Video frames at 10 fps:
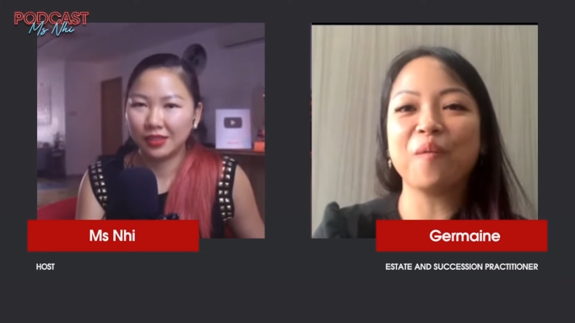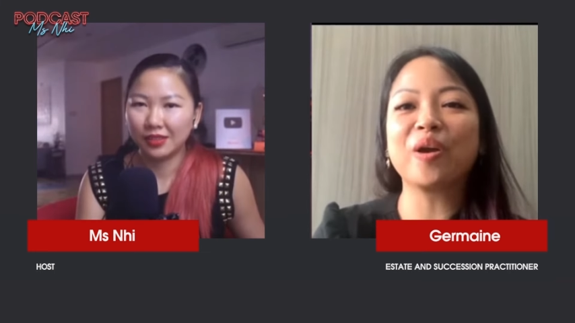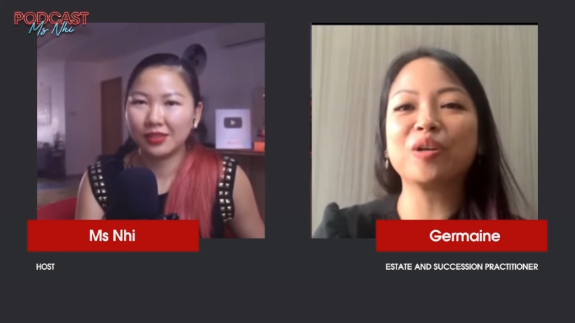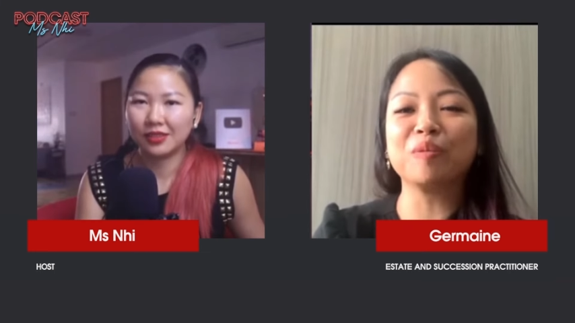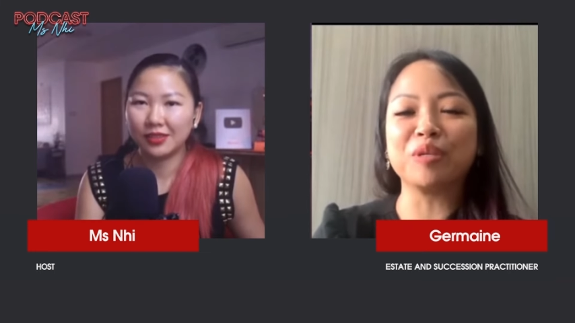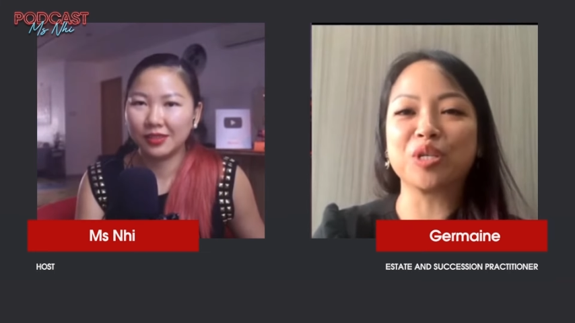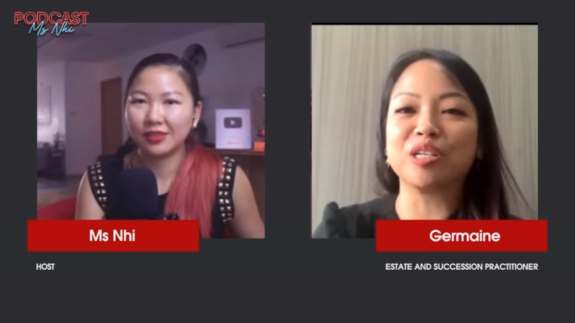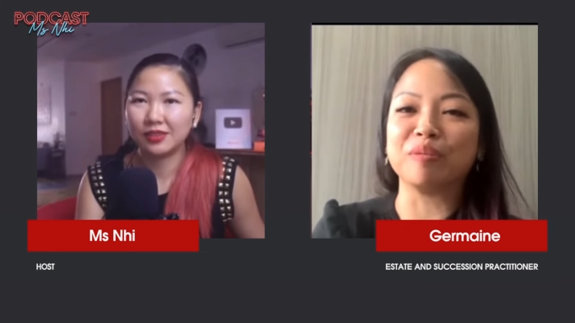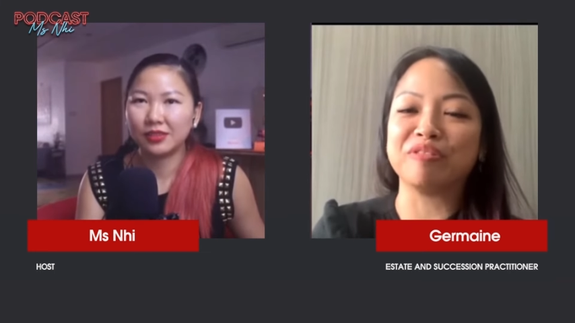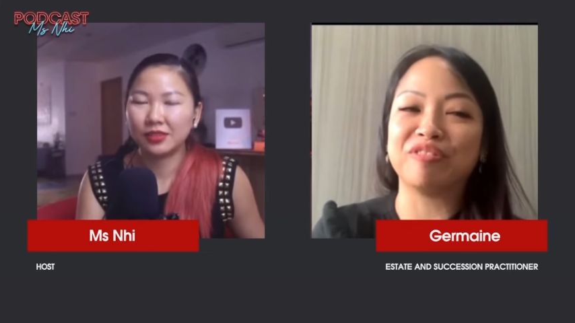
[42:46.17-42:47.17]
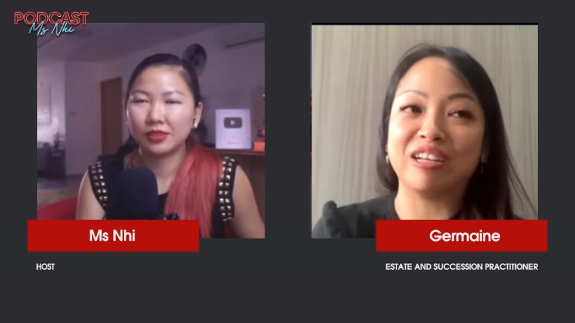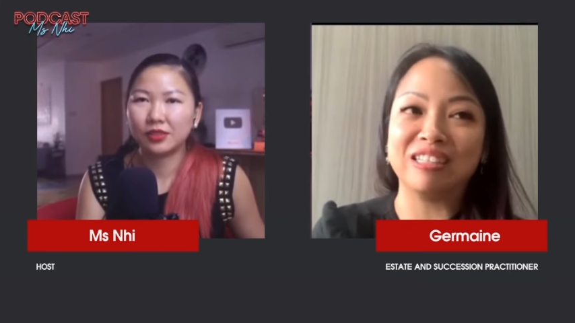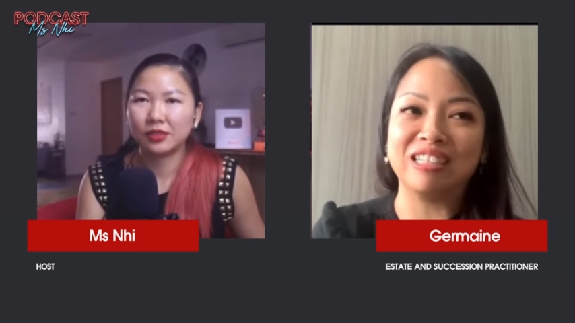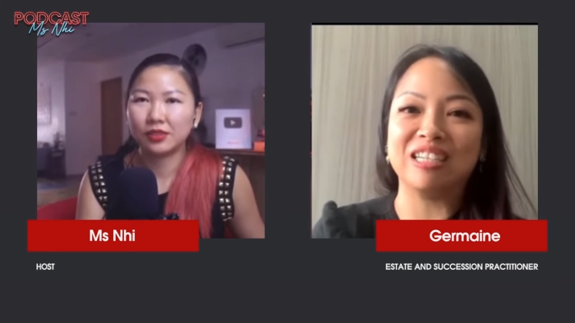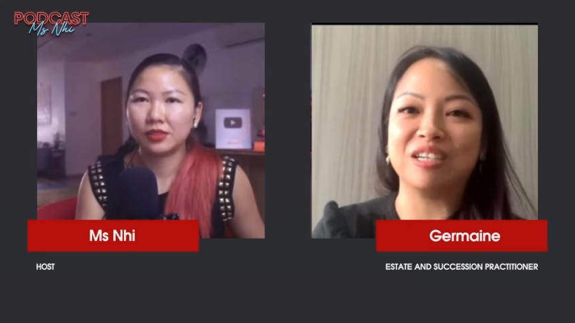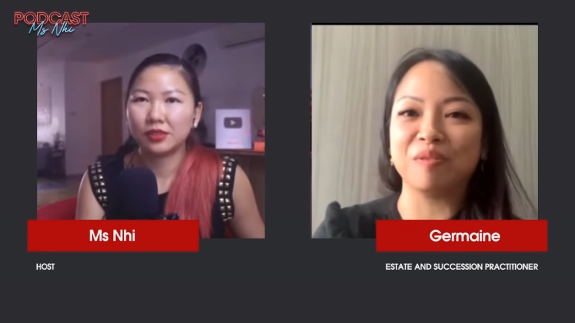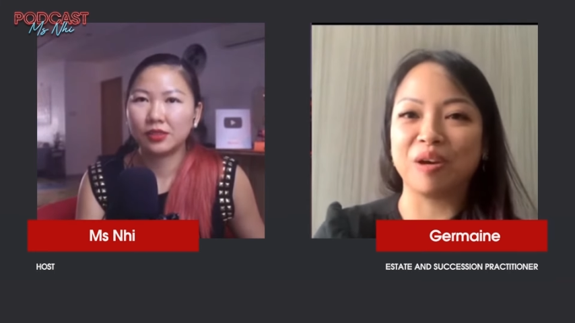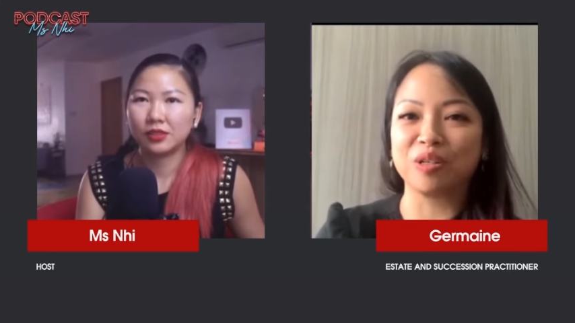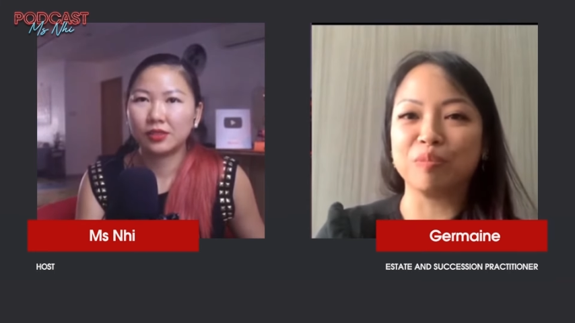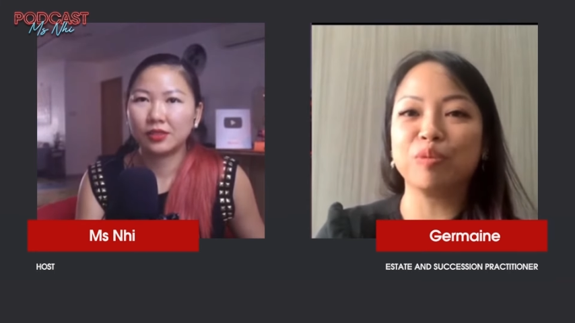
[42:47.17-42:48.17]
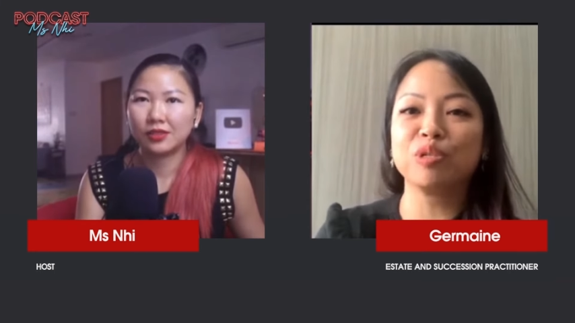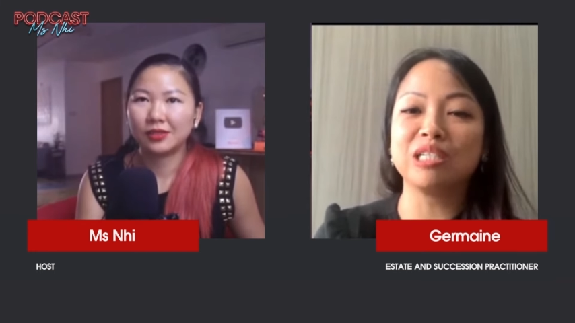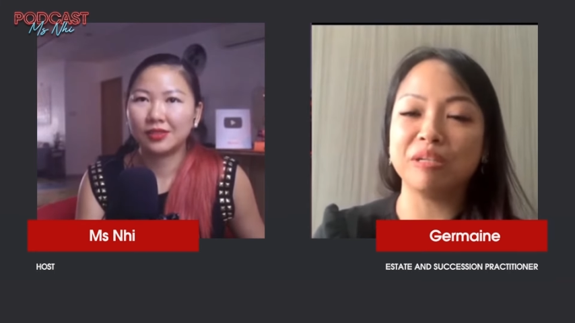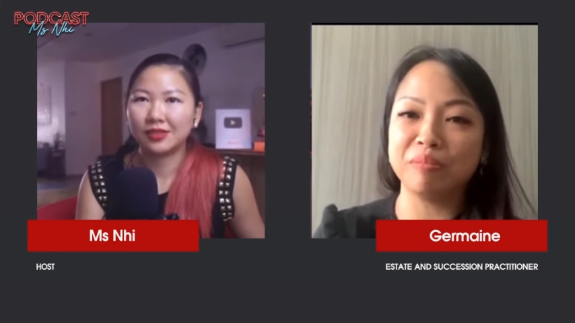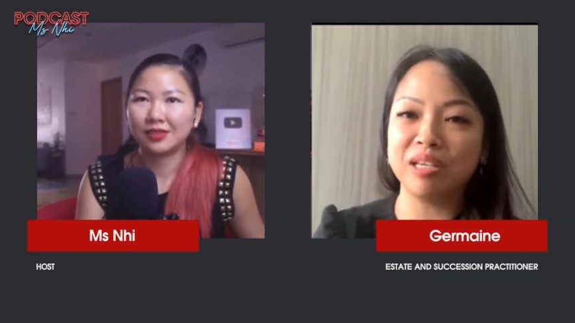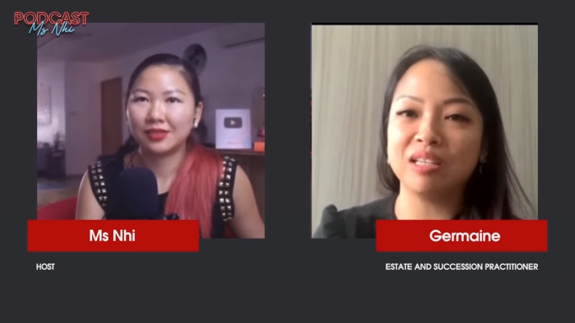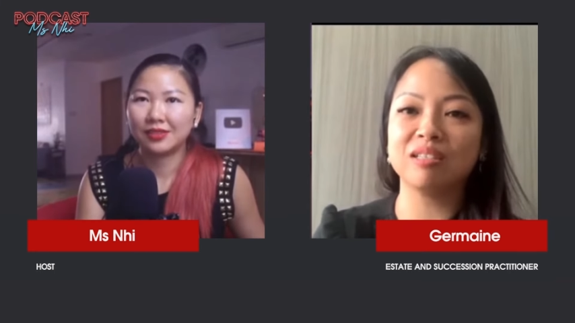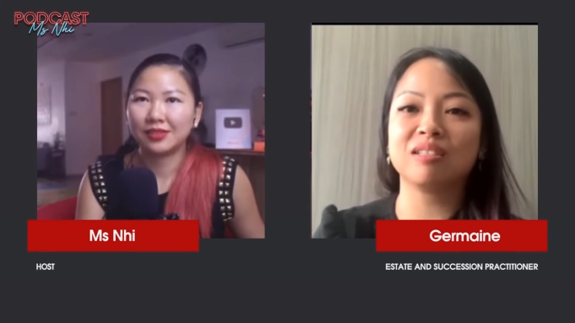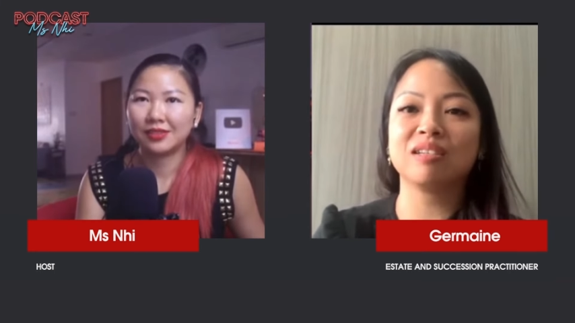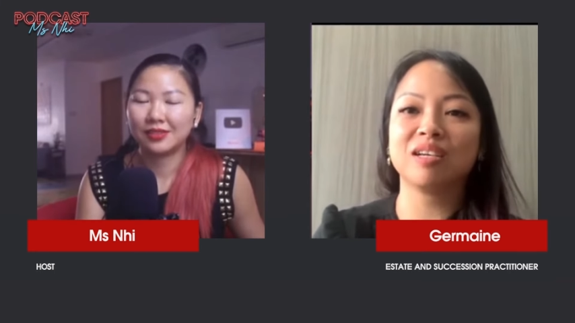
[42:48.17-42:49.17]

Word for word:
Speaker 1: Yeah. We're going to be trying to be funny. We're going to push limits.